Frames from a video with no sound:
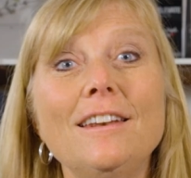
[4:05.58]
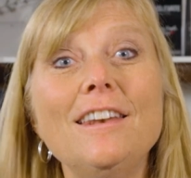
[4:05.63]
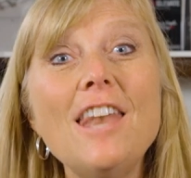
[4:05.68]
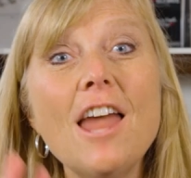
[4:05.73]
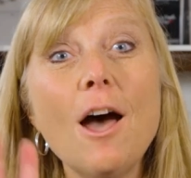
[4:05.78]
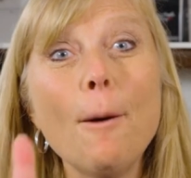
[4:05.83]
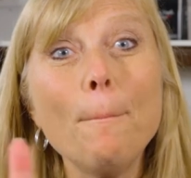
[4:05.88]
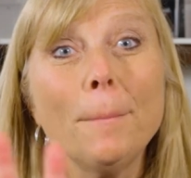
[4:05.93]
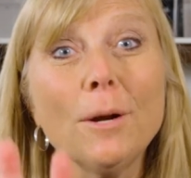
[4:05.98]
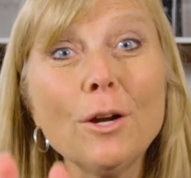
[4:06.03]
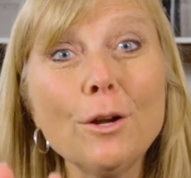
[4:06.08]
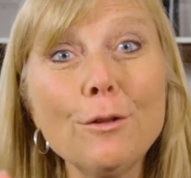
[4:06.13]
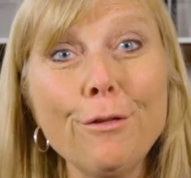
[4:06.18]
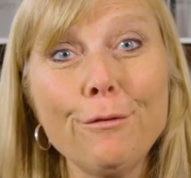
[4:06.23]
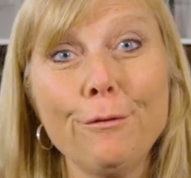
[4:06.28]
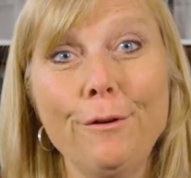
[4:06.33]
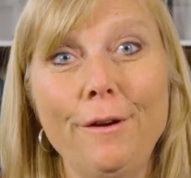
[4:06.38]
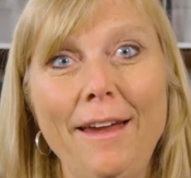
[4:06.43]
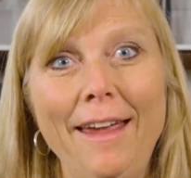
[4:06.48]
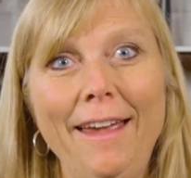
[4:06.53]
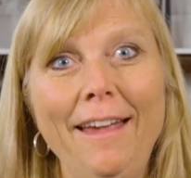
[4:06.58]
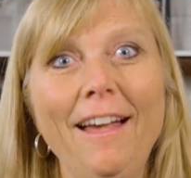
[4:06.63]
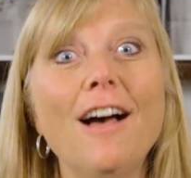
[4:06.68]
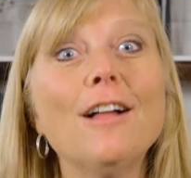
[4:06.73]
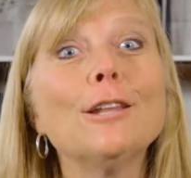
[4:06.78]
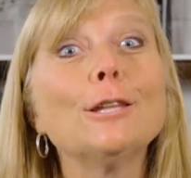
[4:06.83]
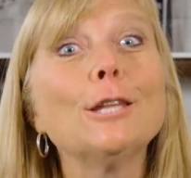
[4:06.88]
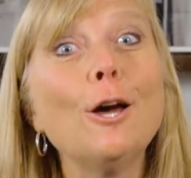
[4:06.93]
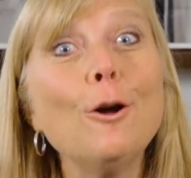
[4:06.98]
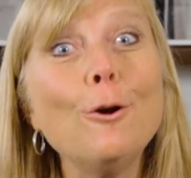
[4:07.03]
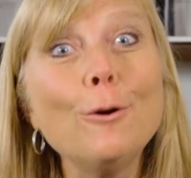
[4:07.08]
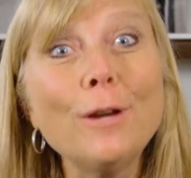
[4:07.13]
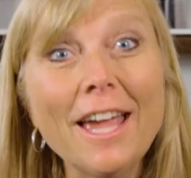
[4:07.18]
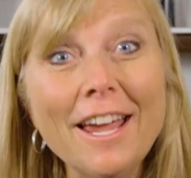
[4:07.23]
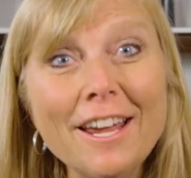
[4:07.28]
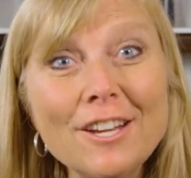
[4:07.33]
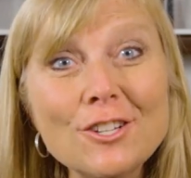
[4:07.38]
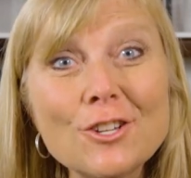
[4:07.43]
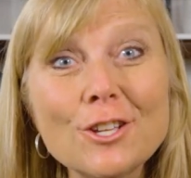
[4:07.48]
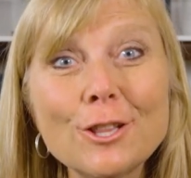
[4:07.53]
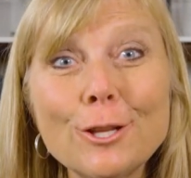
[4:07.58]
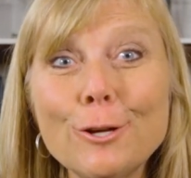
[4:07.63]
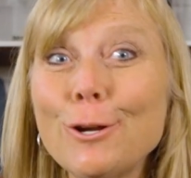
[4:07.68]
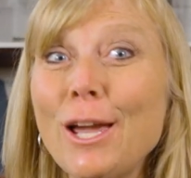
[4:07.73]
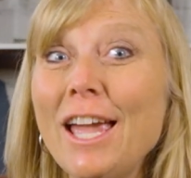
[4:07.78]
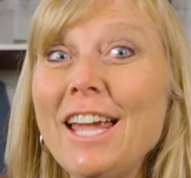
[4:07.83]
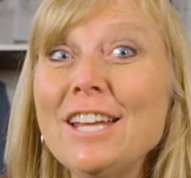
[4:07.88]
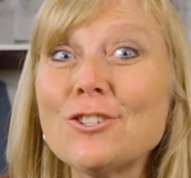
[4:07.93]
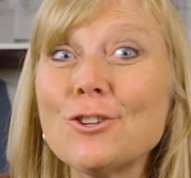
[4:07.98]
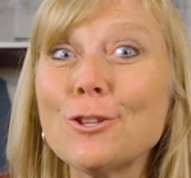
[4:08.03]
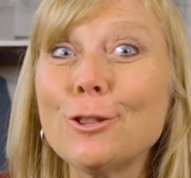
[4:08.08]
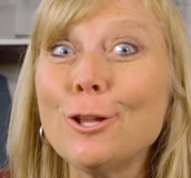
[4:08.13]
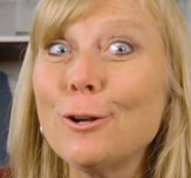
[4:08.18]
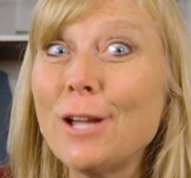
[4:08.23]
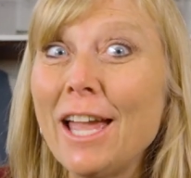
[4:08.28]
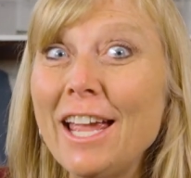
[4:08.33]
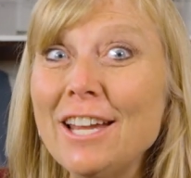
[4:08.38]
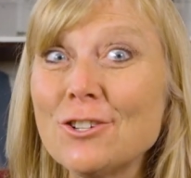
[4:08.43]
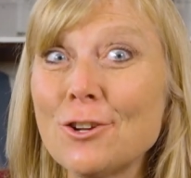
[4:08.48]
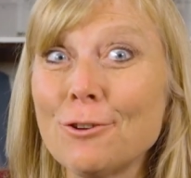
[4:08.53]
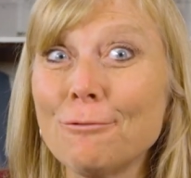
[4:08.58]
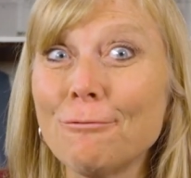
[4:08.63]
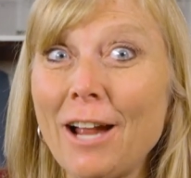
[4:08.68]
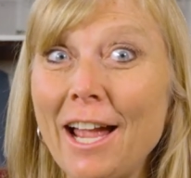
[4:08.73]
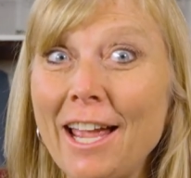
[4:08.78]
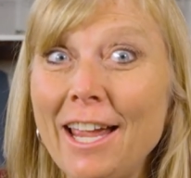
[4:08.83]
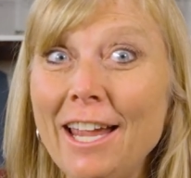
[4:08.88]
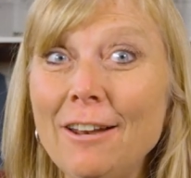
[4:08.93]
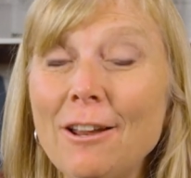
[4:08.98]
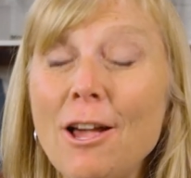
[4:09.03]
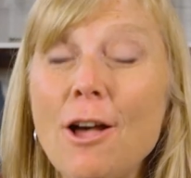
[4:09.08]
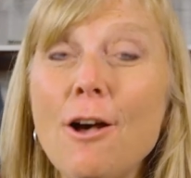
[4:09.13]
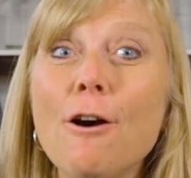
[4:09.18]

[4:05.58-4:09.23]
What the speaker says: Number 3, location, location, location, right?